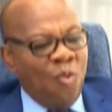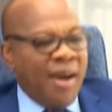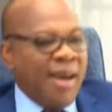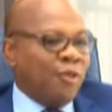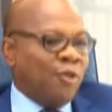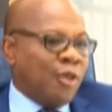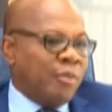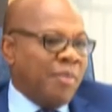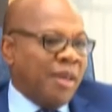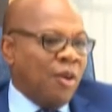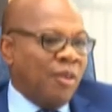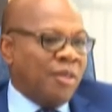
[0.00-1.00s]
Why can't you just
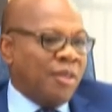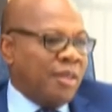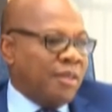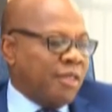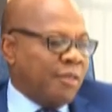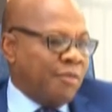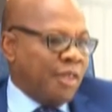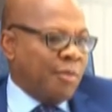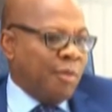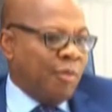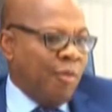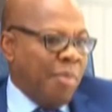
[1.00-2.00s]
make all the states
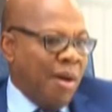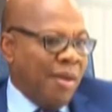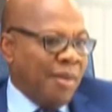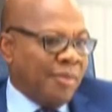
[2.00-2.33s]
responsible for power?